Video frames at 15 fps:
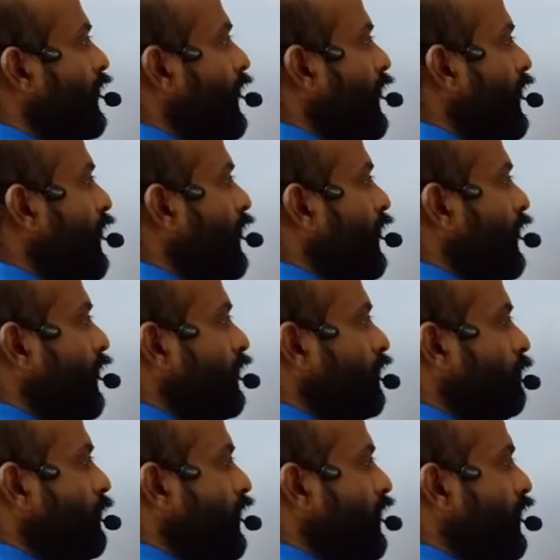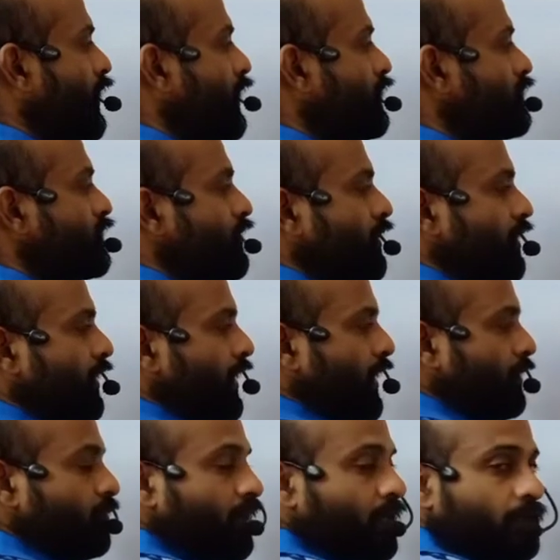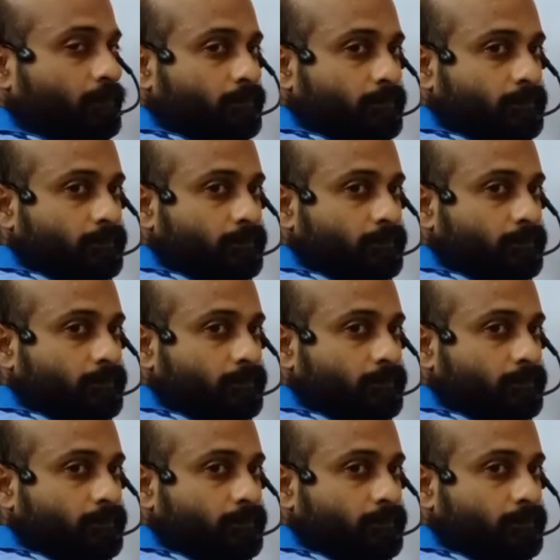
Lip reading: A and B is lambda.